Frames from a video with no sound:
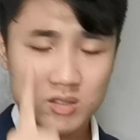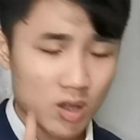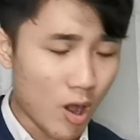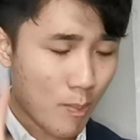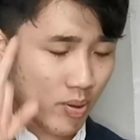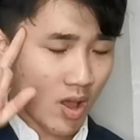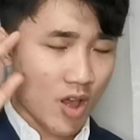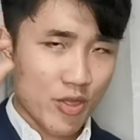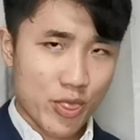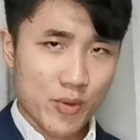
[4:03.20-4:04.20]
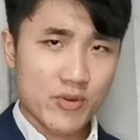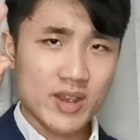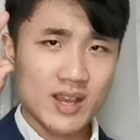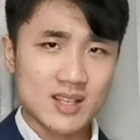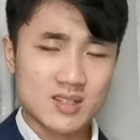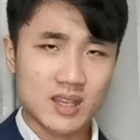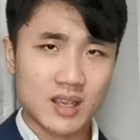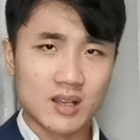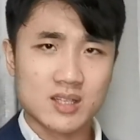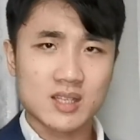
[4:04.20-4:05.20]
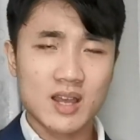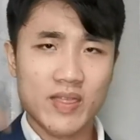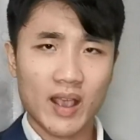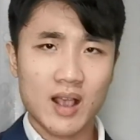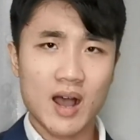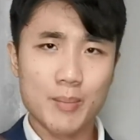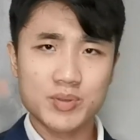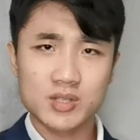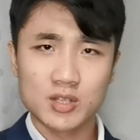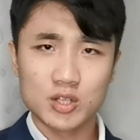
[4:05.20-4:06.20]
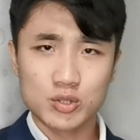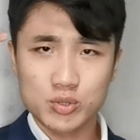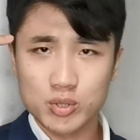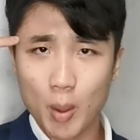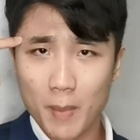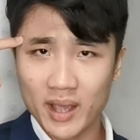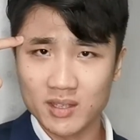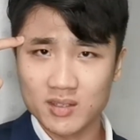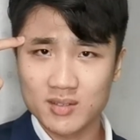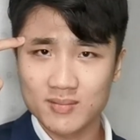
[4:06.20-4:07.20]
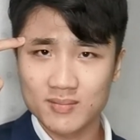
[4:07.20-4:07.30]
top three singers that comes to your mind.